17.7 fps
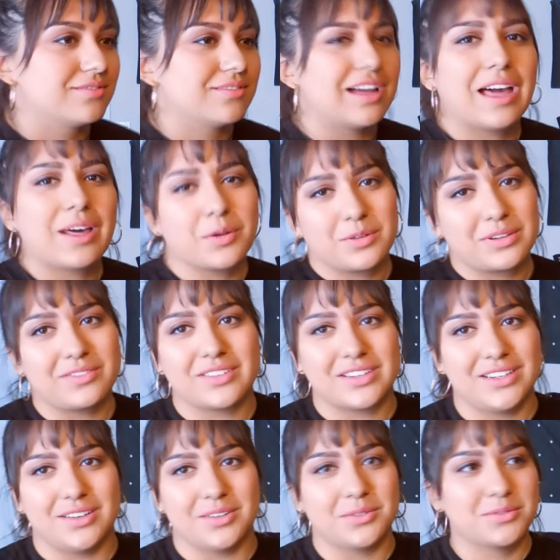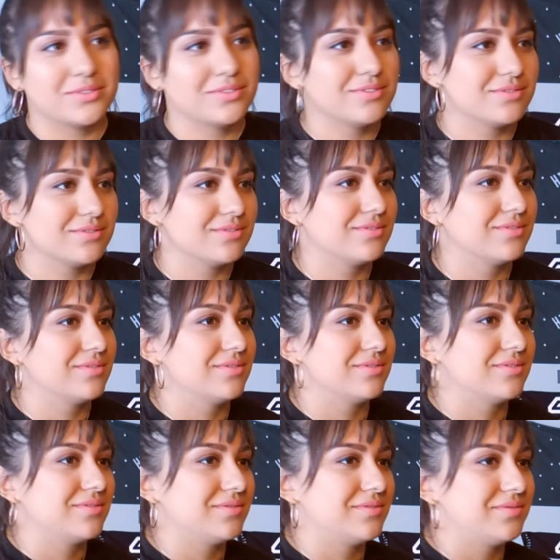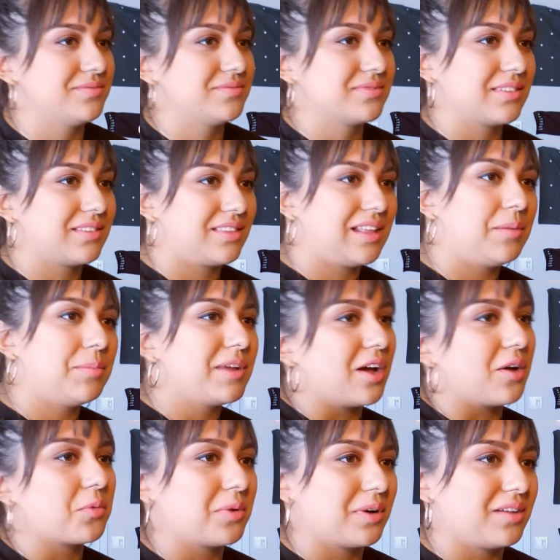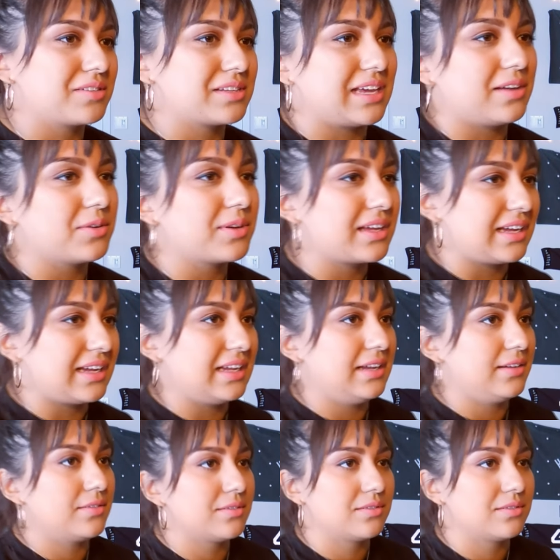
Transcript: I don't even know been on all day, okay?